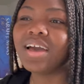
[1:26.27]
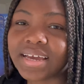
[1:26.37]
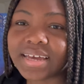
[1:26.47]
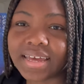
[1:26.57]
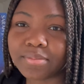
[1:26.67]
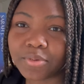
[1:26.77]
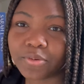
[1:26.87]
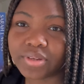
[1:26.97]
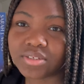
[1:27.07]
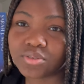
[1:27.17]
I am
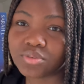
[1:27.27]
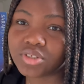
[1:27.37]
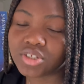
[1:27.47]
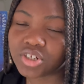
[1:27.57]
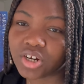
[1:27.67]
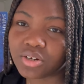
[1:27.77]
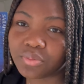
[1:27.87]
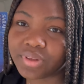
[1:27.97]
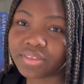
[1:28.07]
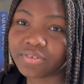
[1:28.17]
going to start
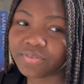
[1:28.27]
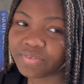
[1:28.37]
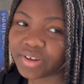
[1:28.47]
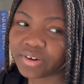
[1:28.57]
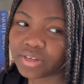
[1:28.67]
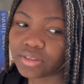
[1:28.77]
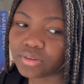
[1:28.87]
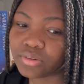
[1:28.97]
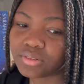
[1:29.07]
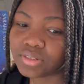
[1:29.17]
with Fairy
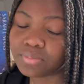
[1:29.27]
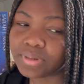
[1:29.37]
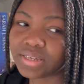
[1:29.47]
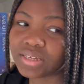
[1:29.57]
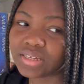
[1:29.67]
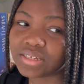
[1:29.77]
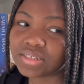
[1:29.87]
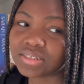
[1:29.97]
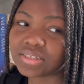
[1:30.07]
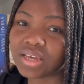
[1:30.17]
Loot
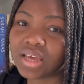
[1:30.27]
because